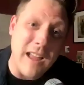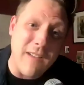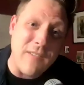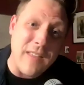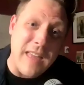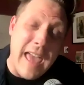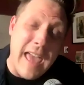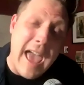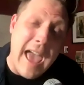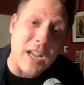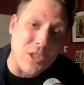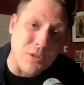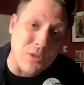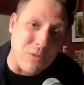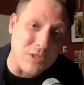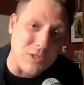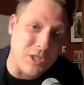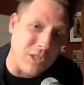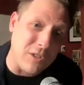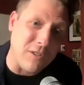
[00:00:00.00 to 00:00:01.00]
of the
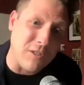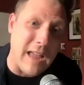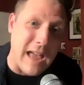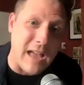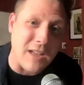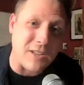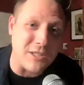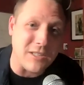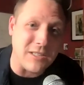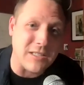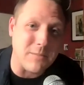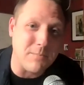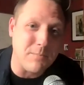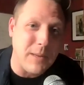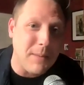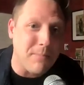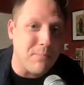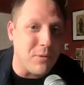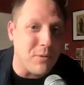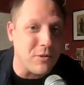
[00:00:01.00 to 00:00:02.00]
actual geocaches.
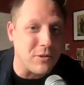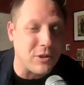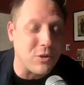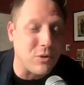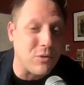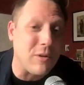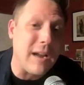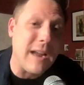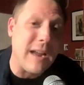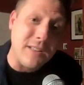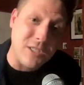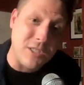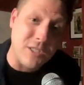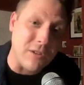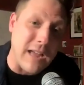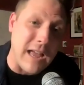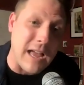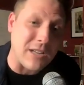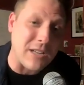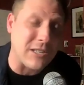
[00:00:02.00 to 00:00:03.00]
People create
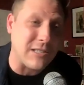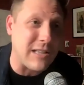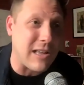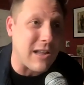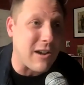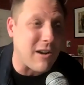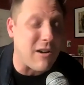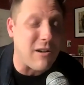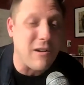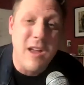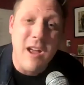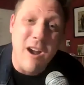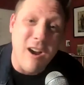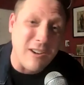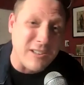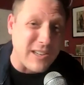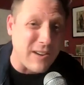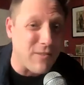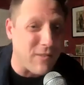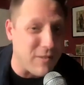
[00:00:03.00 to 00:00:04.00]
geocaches that are
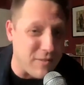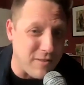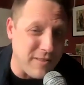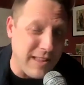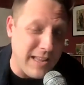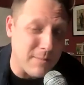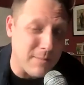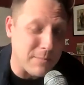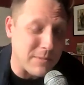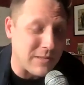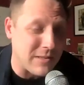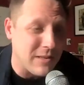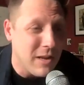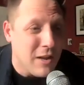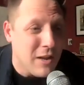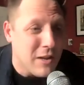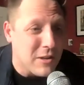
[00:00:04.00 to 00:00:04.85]
are different themes.